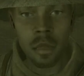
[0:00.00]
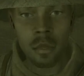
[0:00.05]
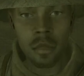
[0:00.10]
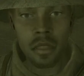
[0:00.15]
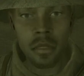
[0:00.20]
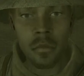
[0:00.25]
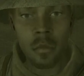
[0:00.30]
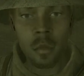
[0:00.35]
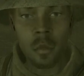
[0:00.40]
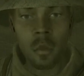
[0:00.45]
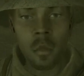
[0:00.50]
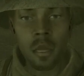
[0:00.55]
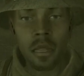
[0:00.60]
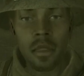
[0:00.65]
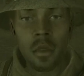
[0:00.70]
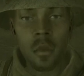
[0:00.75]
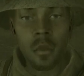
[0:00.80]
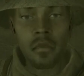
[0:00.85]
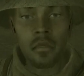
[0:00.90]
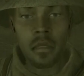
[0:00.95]
or that he
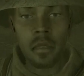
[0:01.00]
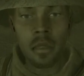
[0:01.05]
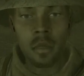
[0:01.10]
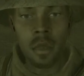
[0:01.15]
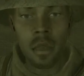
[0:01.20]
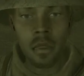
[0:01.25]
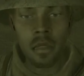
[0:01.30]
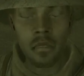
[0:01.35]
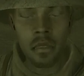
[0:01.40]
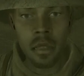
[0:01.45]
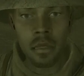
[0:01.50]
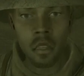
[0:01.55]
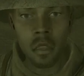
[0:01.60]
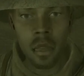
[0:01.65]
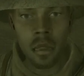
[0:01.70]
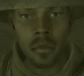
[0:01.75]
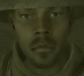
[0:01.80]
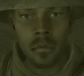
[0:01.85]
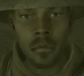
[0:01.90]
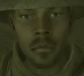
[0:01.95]
won't go feral
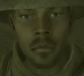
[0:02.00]
eventually.